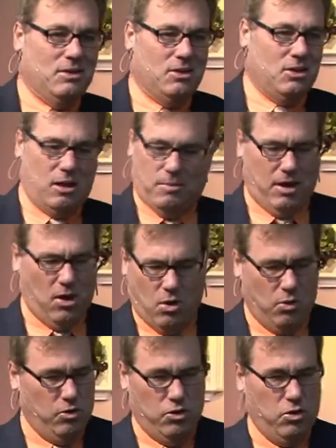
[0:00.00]
coming
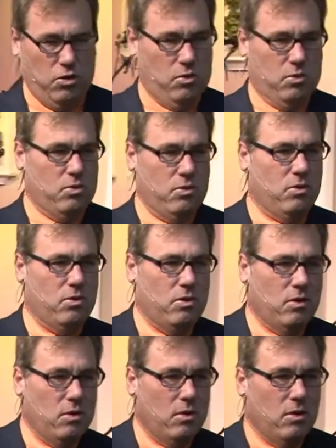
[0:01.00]
on you,
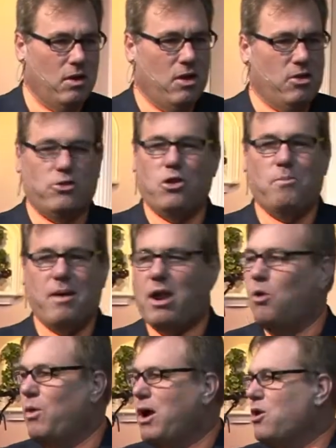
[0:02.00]
that no
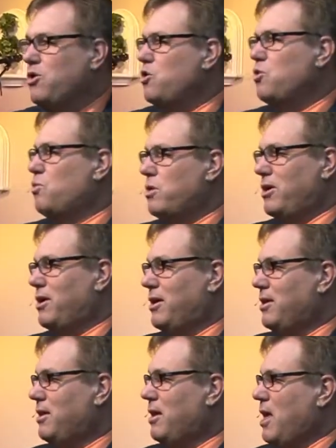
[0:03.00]
matter where you run,
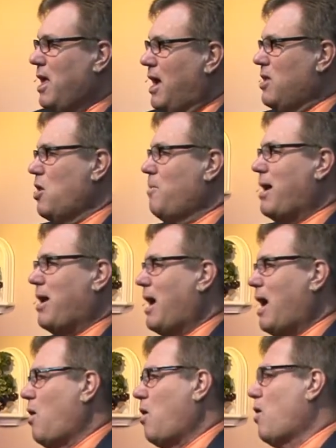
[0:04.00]
and no matter
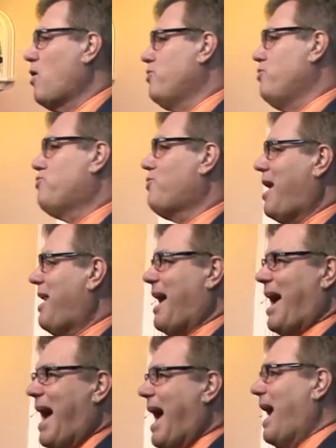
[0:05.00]
how hard you try to
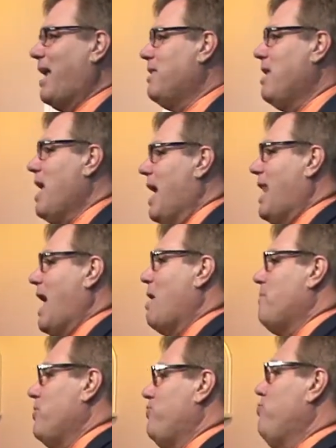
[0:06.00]
hide, and how
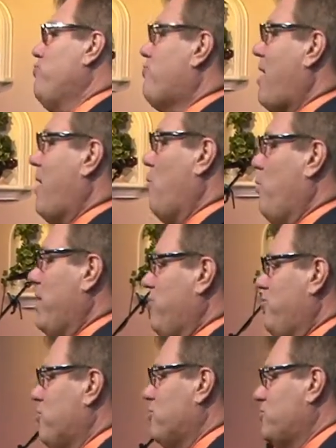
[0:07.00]
much you try to
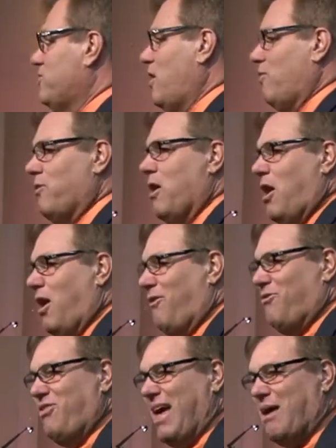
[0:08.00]
rid yourself
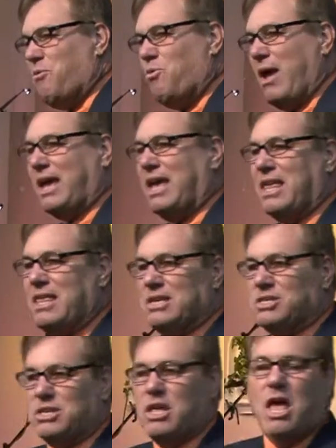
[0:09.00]
of that
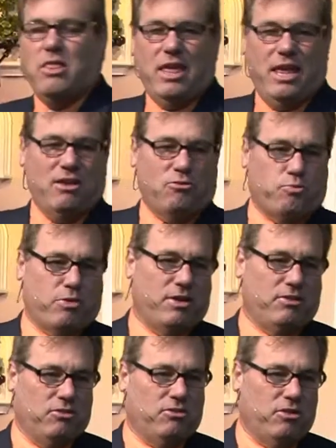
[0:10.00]
recognition that his
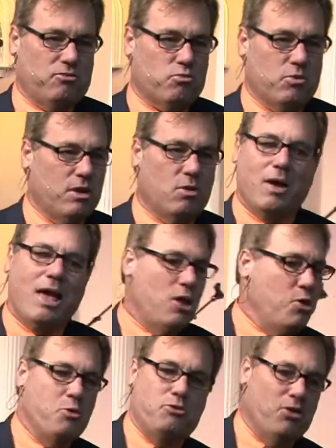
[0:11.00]
presence is real,
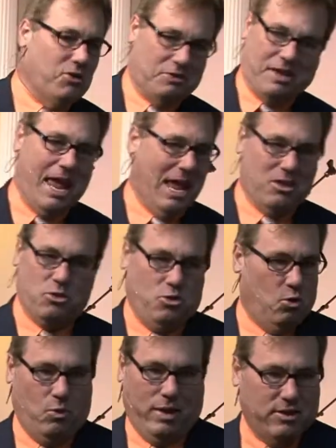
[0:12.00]
you just can't
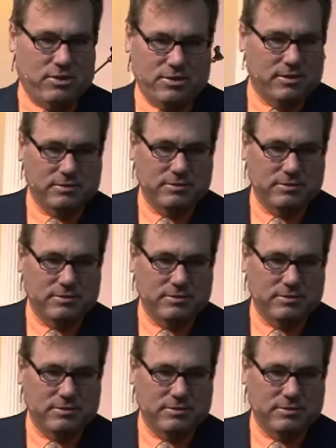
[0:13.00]
do it.